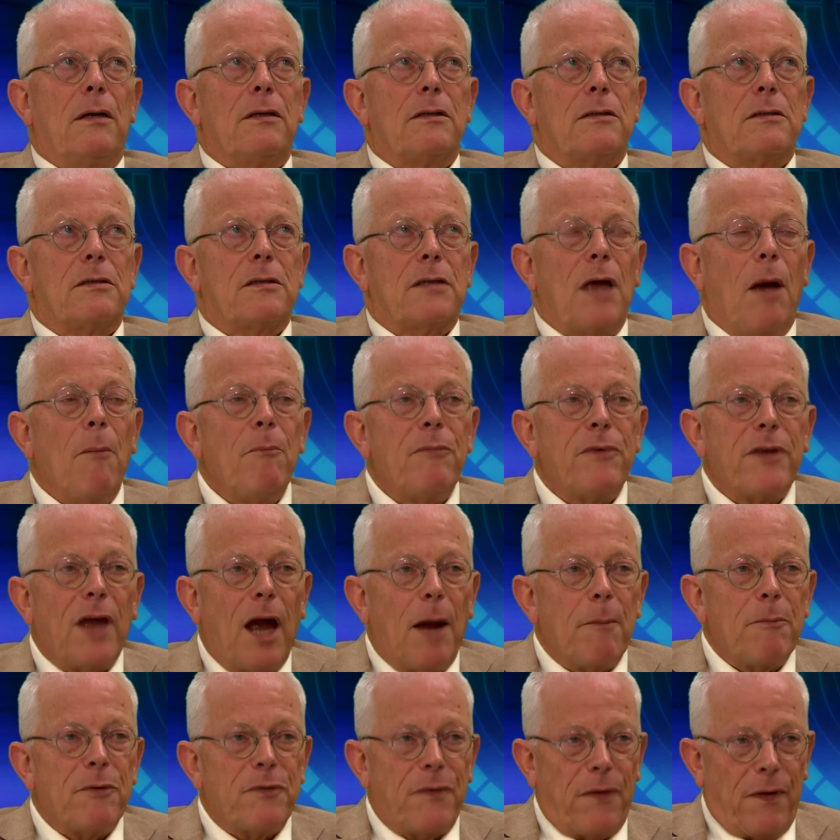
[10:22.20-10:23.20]

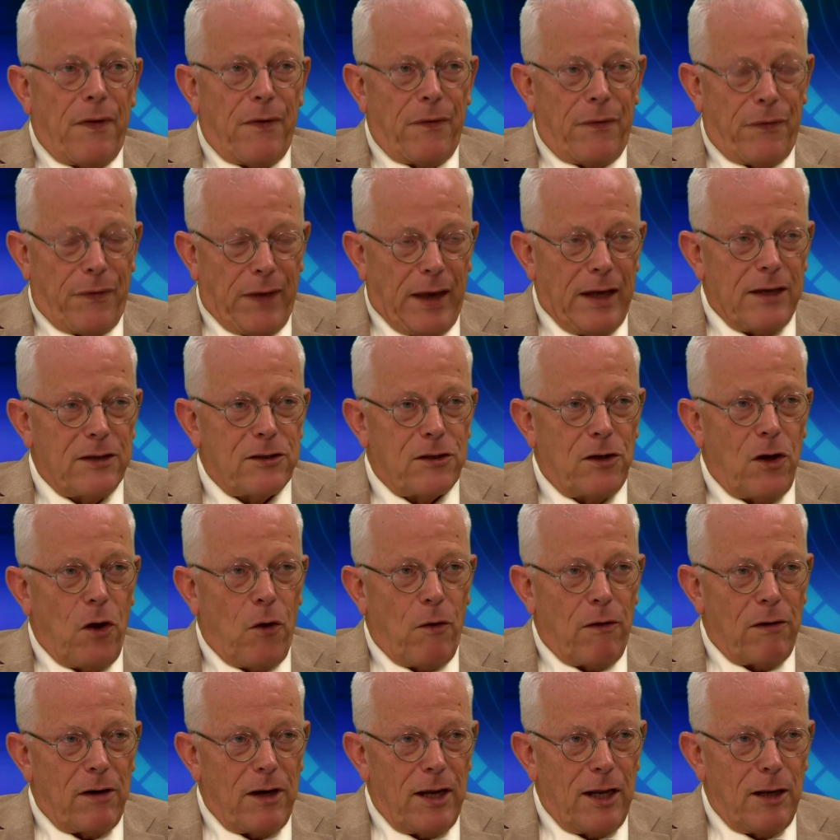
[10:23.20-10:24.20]
Sometimes things
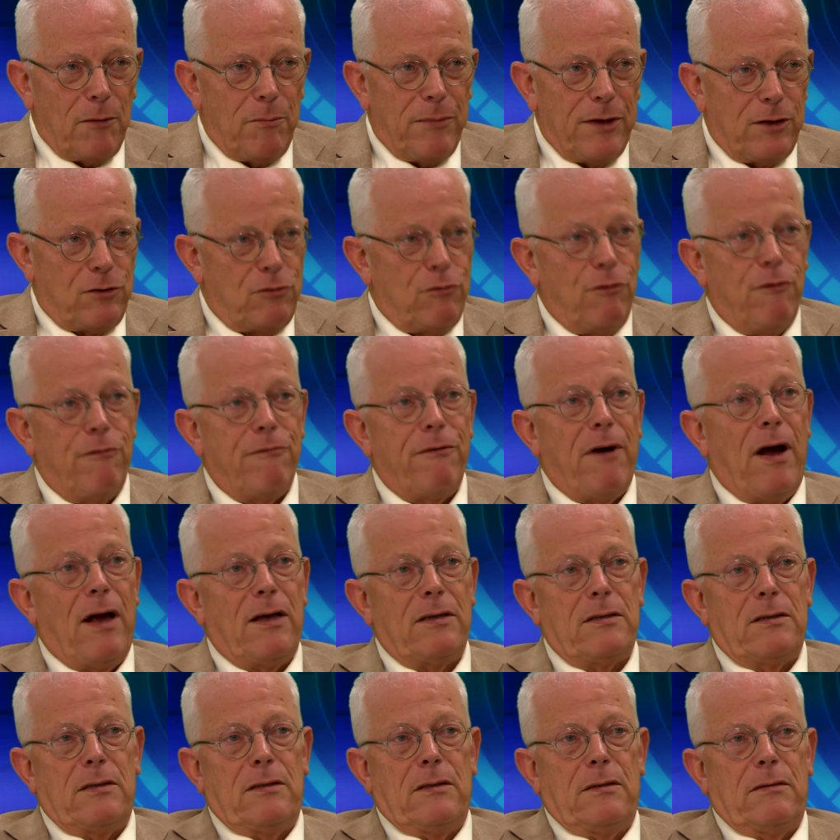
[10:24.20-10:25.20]
go a little bit too
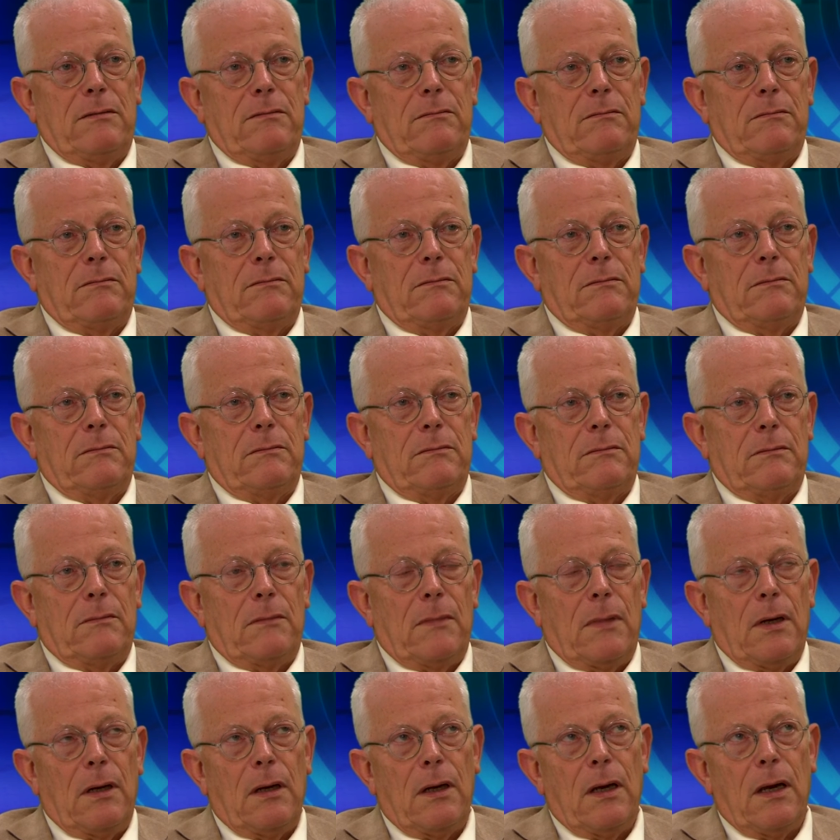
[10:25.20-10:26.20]
fast,
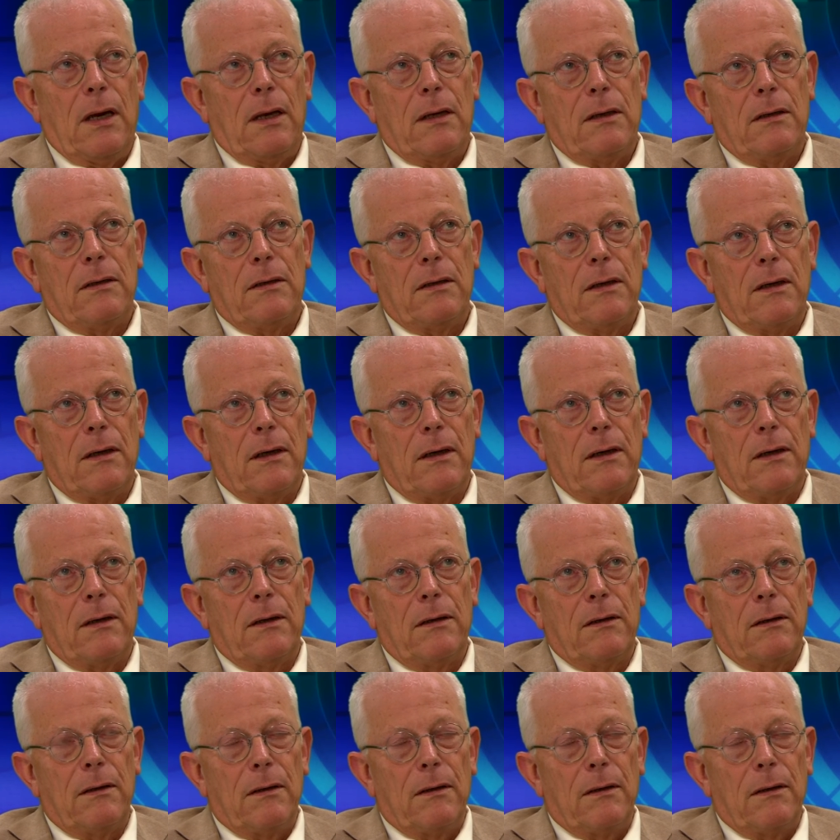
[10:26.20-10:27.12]
and